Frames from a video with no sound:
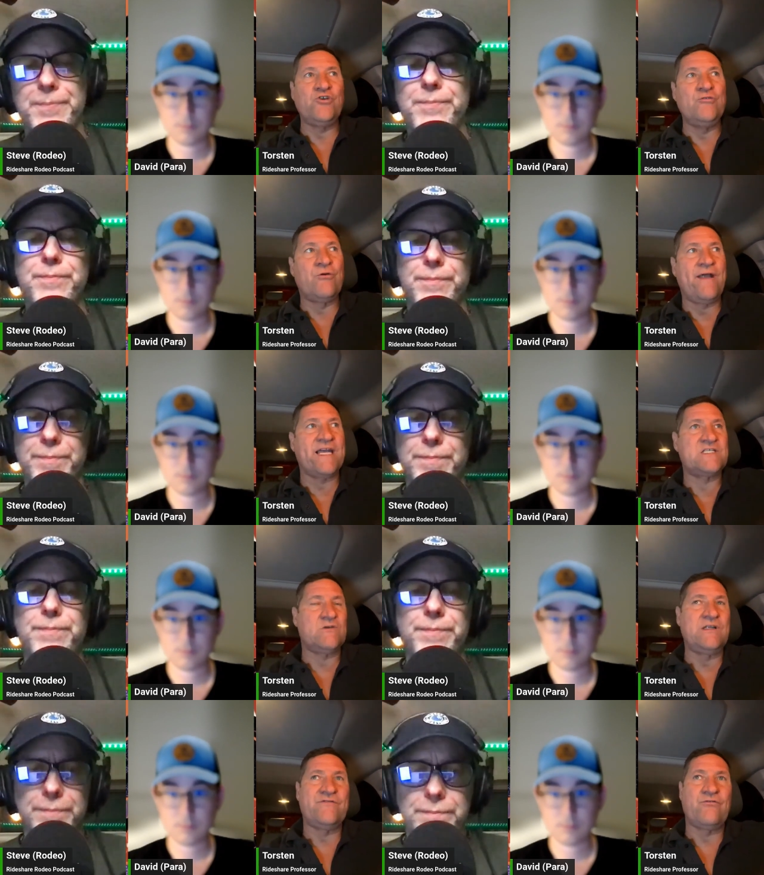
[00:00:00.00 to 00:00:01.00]
Speaker 1: UberX or
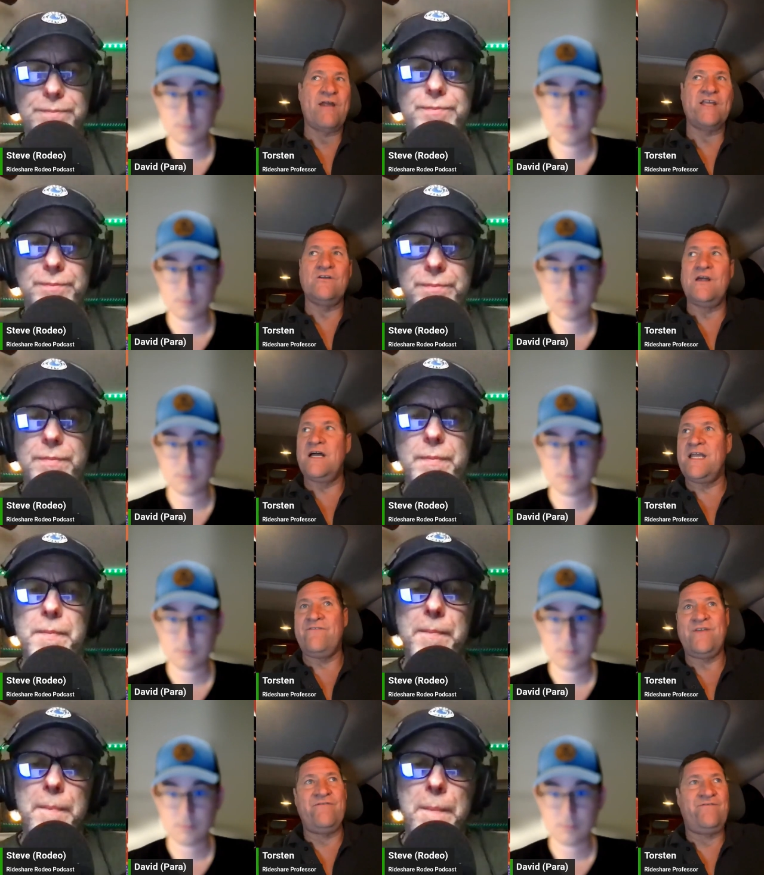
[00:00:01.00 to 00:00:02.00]
Lyft regular
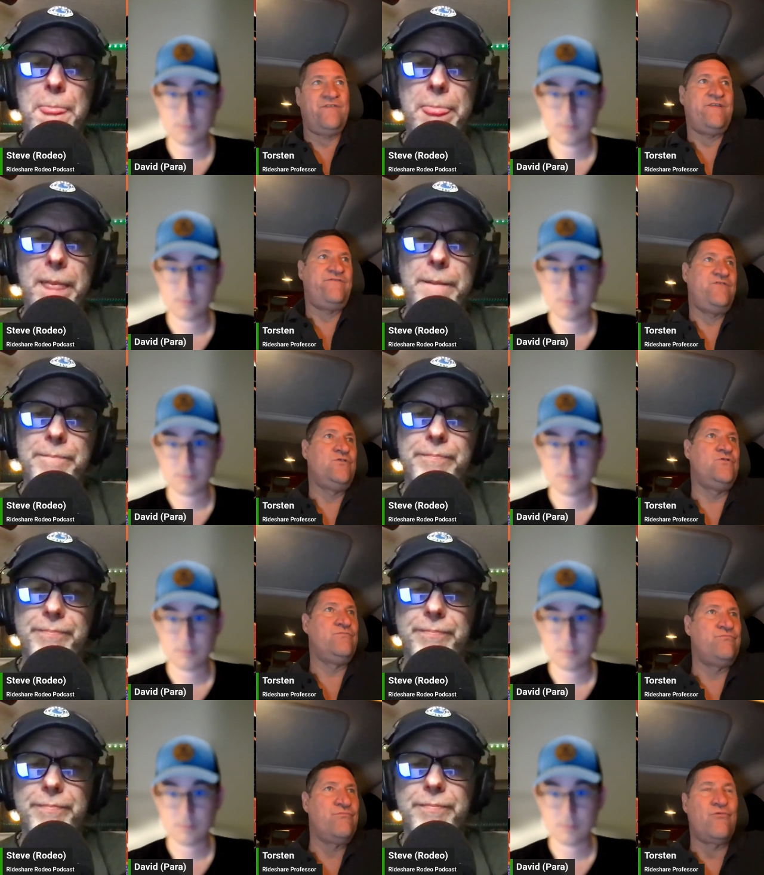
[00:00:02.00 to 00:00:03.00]
if if if you
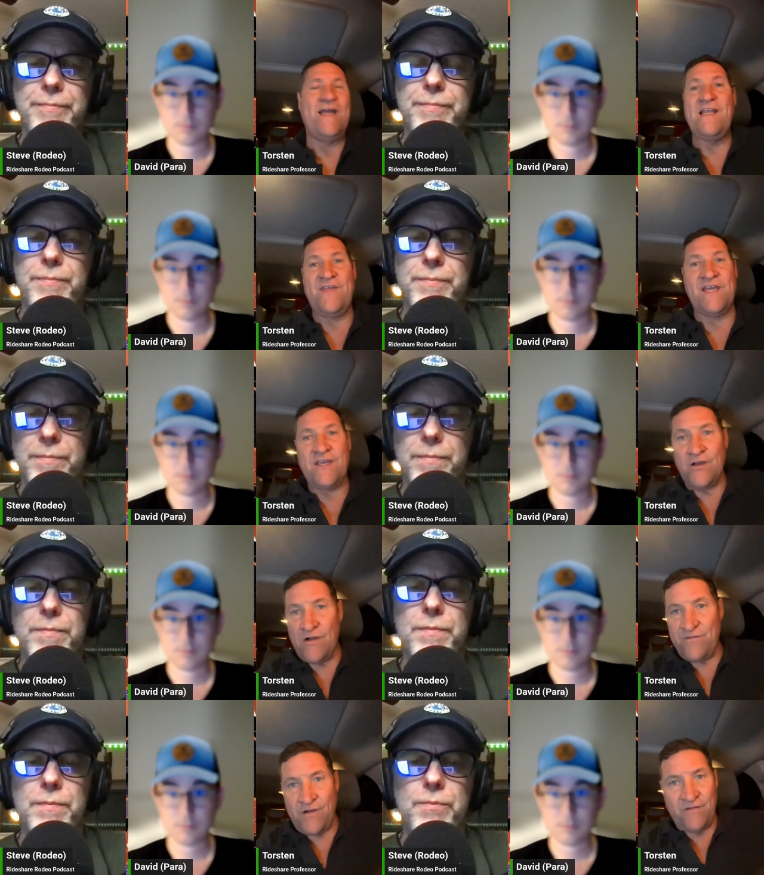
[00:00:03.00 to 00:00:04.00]
really thinking
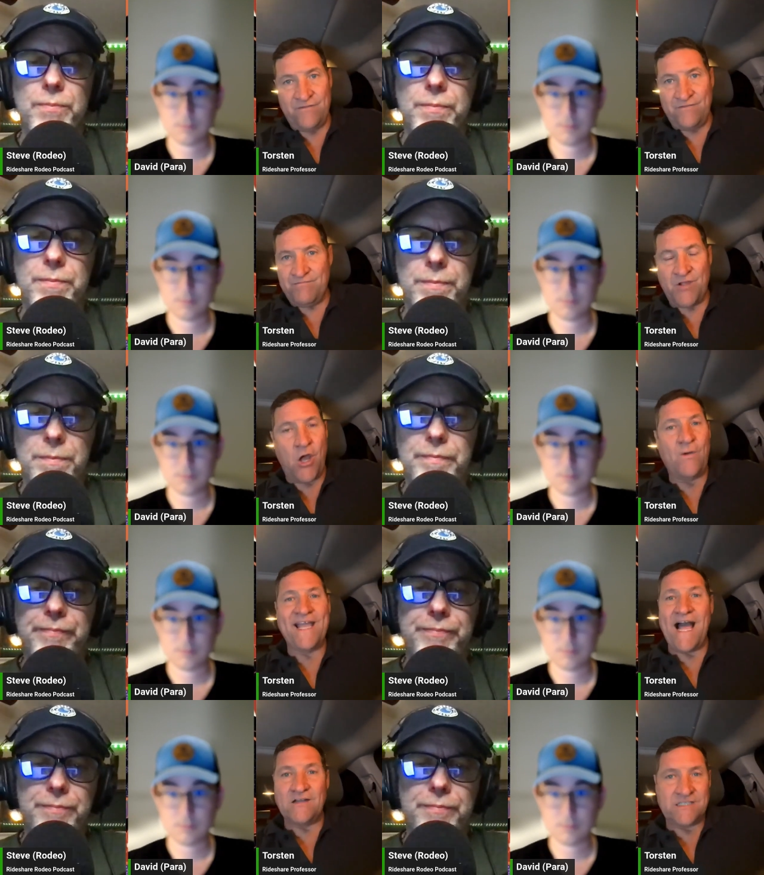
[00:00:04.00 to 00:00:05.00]
of of going
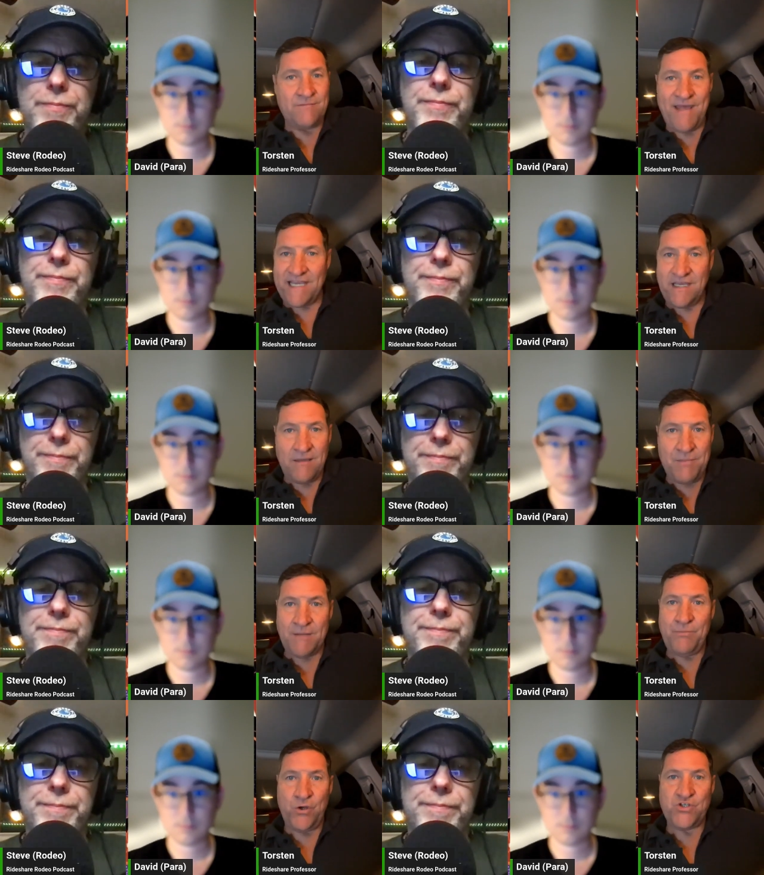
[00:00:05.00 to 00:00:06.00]
out and making a big
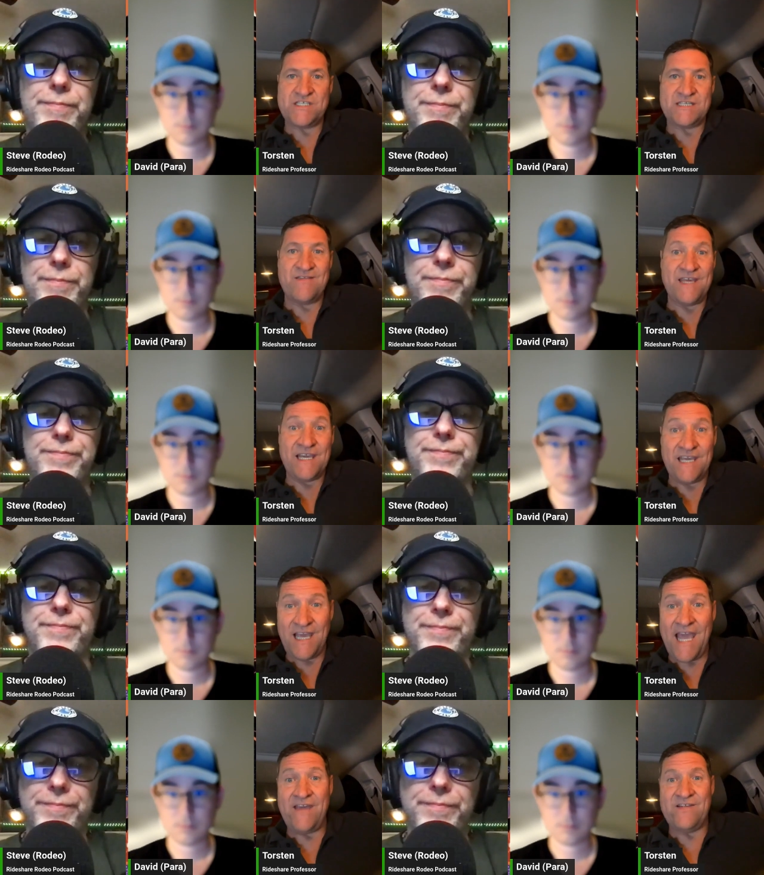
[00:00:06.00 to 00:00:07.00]
purchase and thinking,
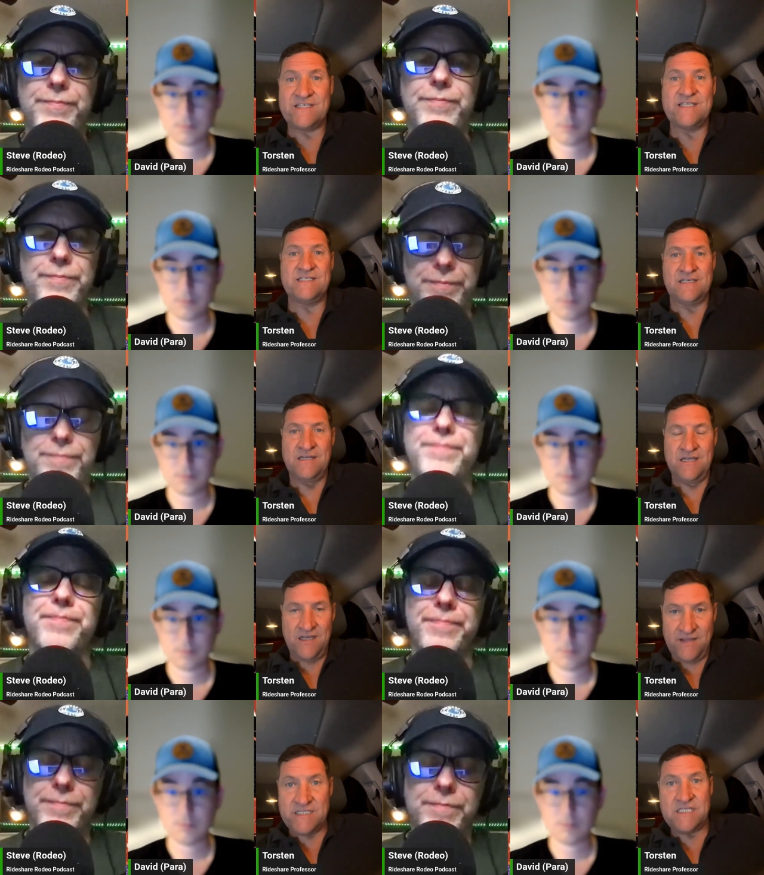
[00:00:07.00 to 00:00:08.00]
hey, this is
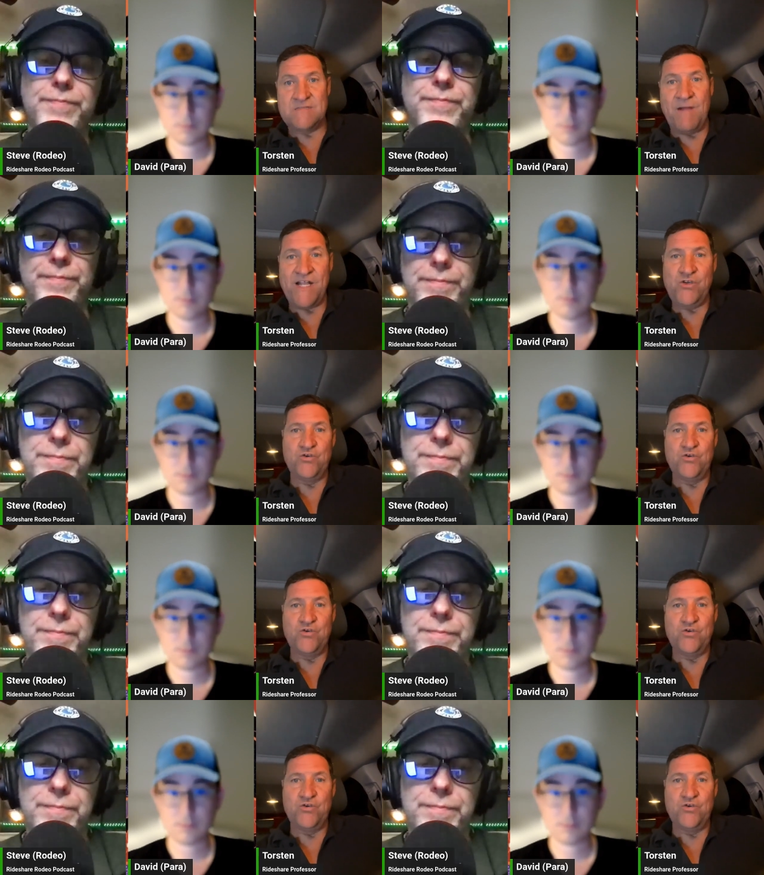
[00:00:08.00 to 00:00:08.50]
this is my new